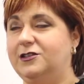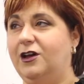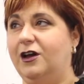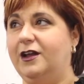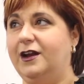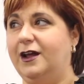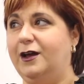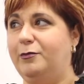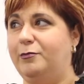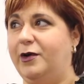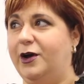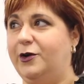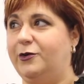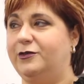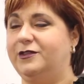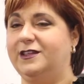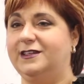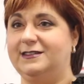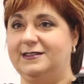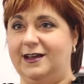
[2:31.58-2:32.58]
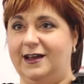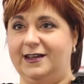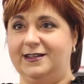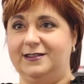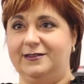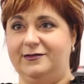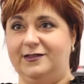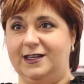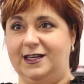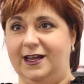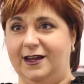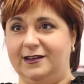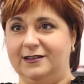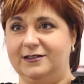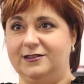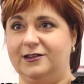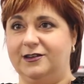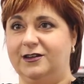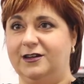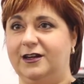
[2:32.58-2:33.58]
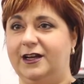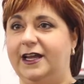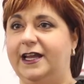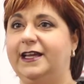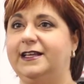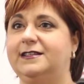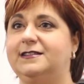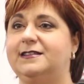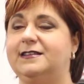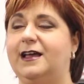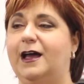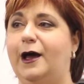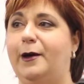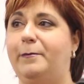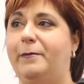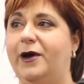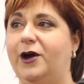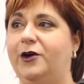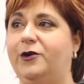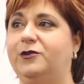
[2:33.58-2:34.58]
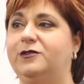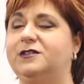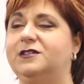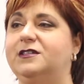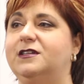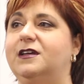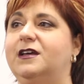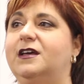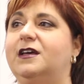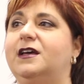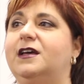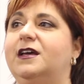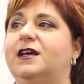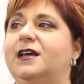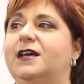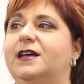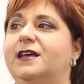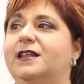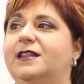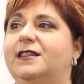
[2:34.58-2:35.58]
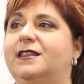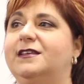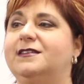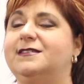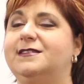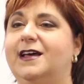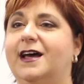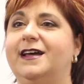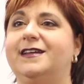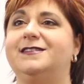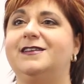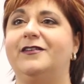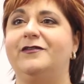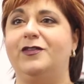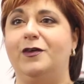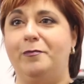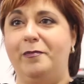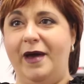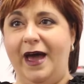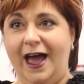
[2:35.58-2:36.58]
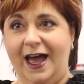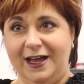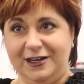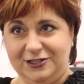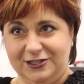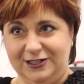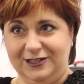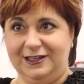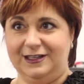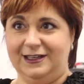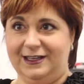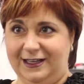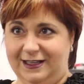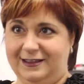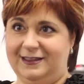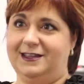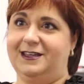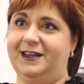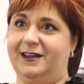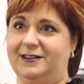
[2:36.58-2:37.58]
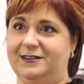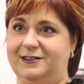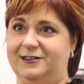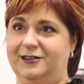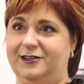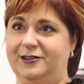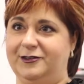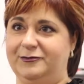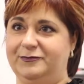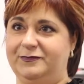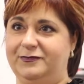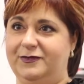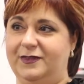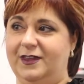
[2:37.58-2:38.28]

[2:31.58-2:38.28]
it's not about the size of the dancer, it's about the size of the passion in the dancer.